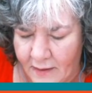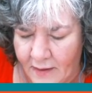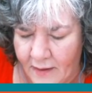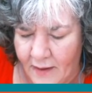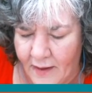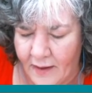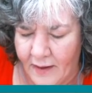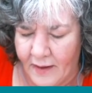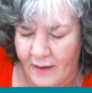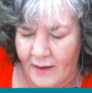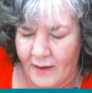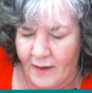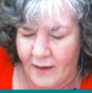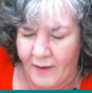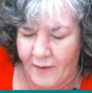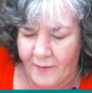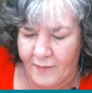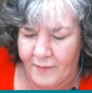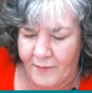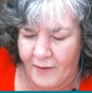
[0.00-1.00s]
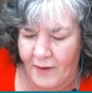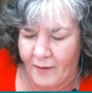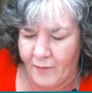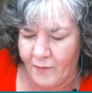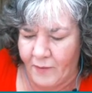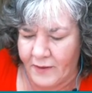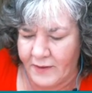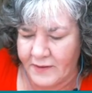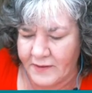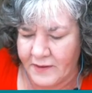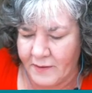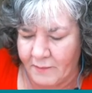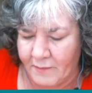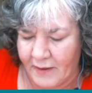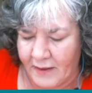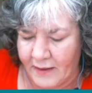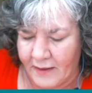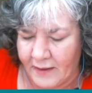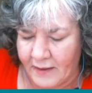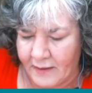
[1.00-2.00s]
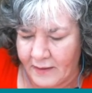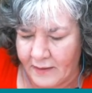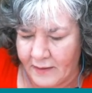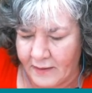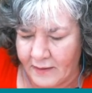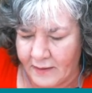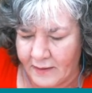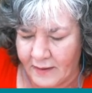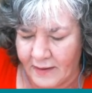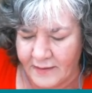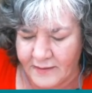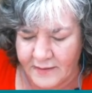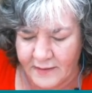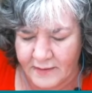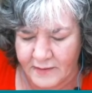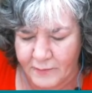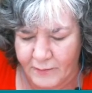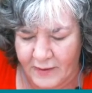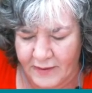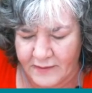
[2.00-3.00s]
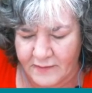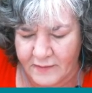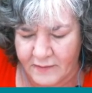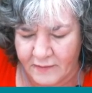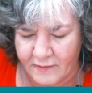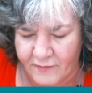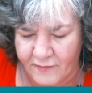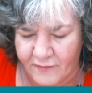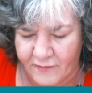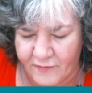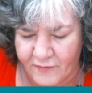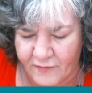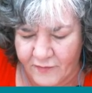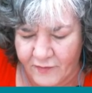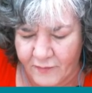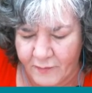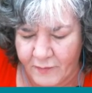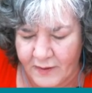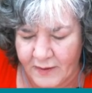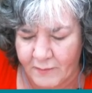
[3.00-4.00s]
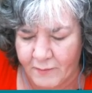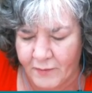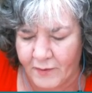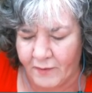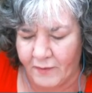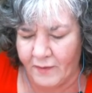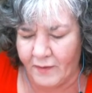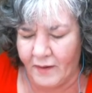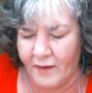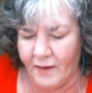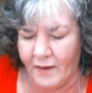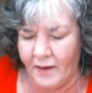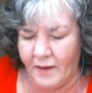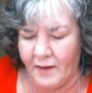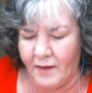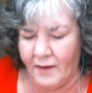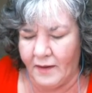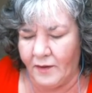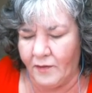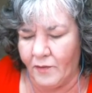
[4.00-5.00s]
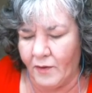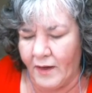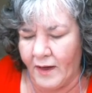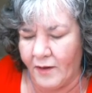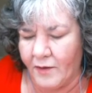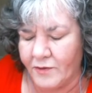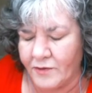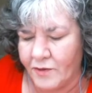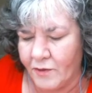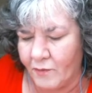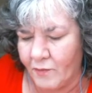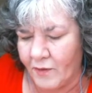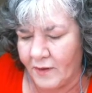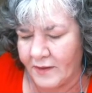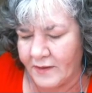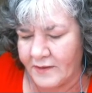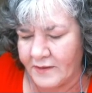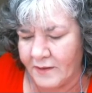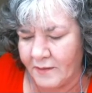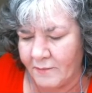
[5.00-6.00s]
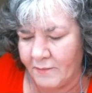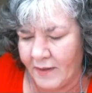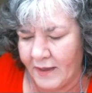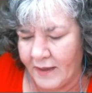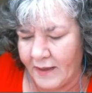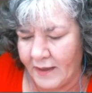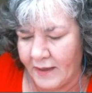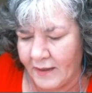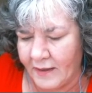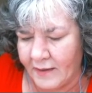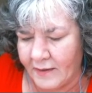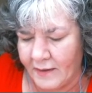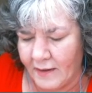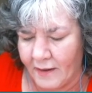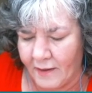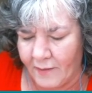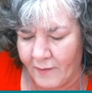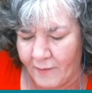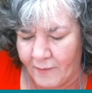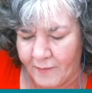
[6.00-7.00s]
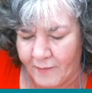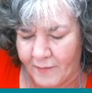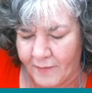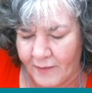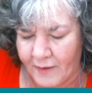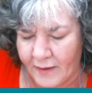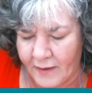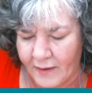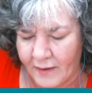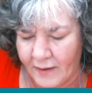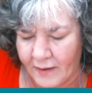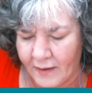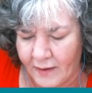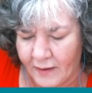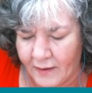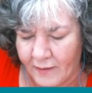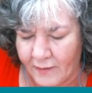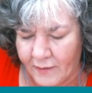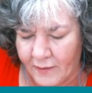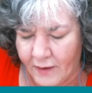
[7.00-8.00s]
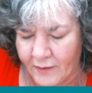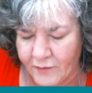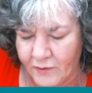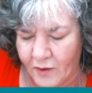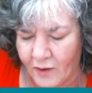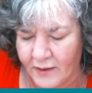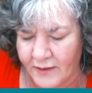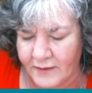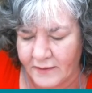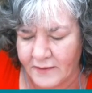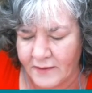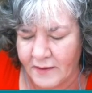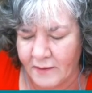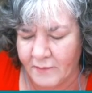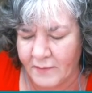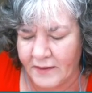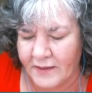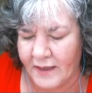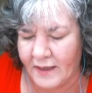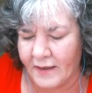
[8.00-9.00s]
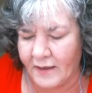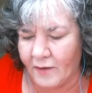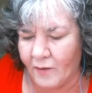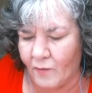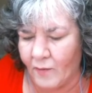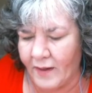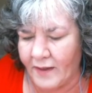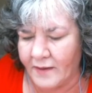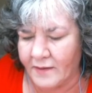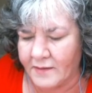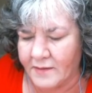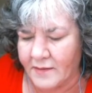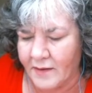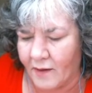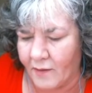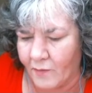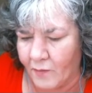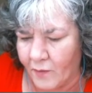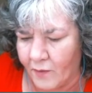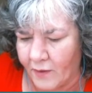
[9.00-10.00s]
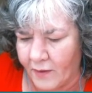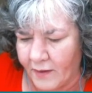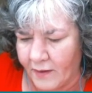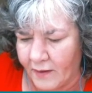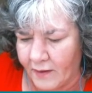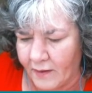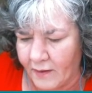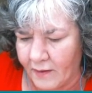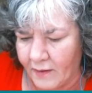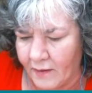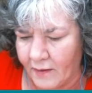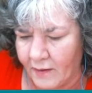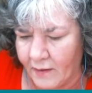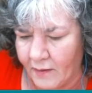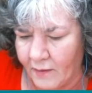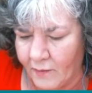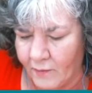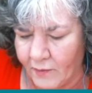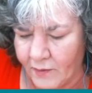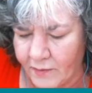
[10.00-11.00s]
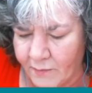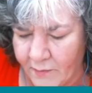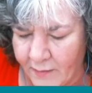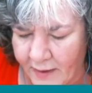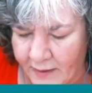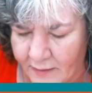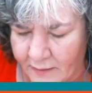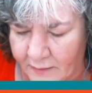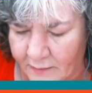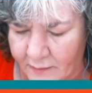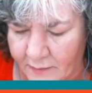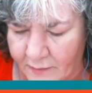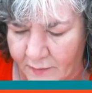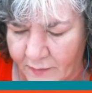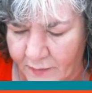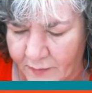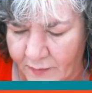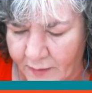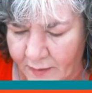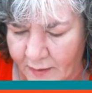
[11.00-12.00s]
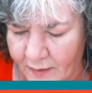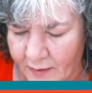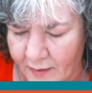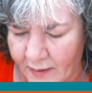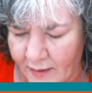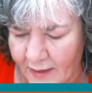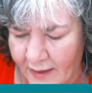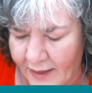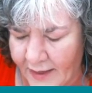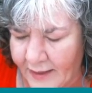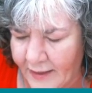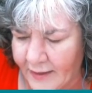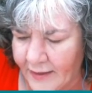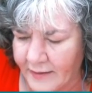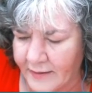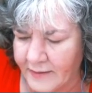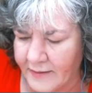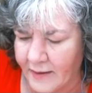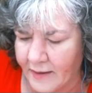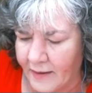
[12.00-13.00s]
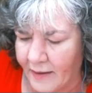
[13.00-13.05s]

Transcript: I wanted to make it less expensive for people. You know, I also wanted to make it a non-intimidating way to start working with metal. And,